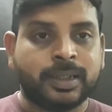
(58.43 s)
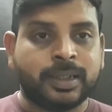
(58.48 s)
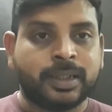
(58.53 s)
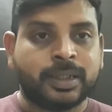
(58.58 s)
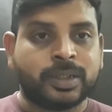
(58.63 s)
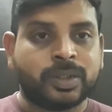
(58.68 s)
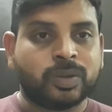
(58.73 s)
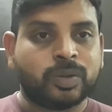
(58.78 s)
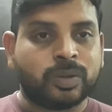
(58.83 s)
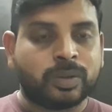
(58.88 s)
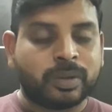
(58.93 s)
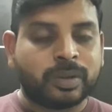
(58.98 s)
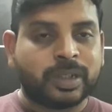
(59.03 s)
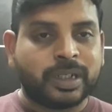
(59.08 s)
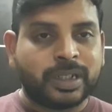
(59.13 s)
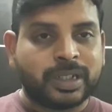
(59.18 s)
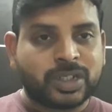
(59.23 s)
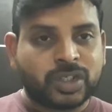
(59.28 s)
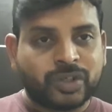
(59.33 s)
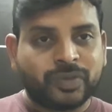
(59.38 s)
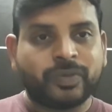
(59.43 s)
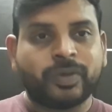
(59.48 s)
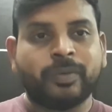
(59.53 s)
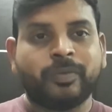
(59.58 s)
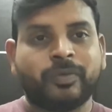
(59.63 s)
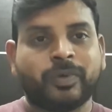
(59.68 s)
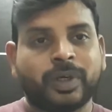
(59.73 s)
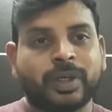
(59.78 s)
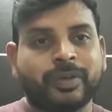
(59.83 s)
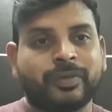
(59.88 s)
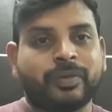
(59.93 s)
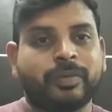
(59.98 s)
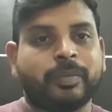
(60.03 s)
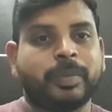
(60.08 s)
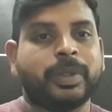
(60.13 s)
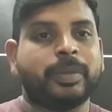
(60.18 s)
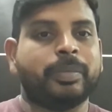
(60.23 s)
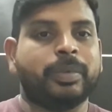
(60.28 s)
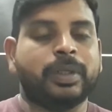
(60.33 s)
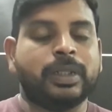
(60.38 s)
So it's different for different
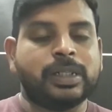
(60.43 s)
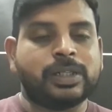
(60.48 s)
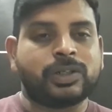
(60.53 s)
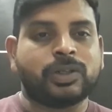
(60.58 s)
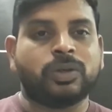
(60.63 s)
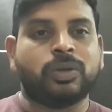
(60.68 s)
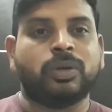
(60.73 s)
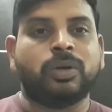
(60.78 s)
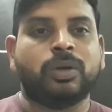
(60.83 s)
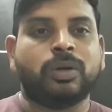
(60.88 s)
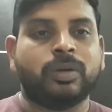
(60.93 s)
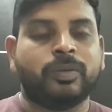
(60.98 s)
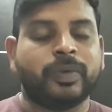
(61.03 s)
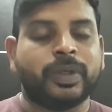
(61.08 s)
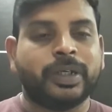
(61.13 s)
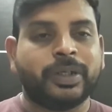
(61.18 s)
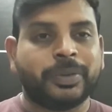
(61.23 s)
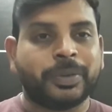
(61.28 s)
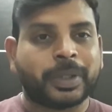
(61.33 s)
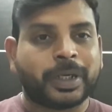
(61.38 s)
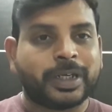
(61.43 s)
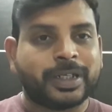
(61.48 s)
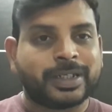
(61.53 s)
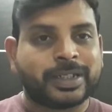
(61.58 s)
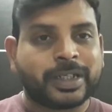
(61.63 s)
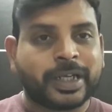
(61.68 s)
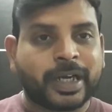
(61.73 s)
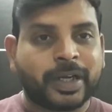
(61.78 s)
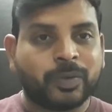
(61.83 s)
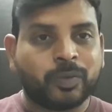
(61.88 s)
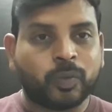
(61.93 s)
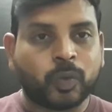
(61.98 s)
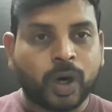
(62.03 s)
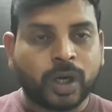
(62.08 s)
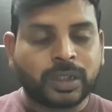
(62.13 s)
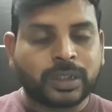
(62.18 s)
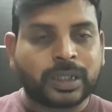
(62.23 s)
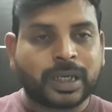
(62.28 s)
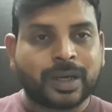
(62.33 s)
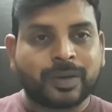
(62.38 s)
people. So we need to understand
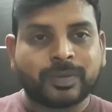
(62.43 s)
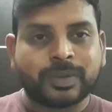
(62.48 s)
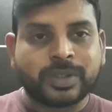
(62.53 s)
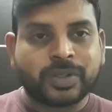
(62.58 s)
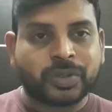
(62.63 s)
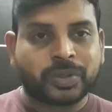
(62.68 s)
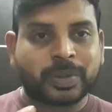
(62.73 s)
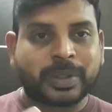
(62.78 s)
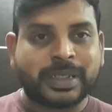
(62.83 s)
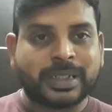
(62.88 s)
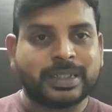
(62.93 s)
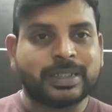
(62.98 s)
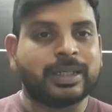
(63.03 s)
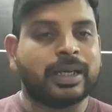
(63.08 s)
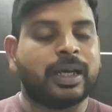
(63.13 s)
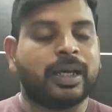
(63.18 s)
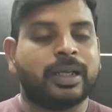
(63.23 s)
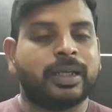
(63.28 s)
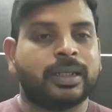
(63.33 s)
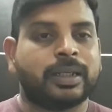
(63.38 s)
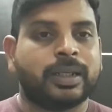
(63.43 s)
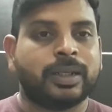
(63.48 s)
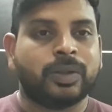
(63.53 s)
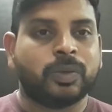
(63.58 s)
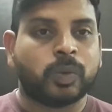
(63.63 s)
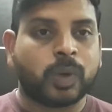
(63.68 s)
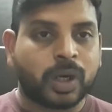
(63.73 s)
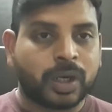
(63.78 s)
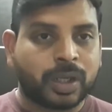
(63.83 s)
what our strengths are, what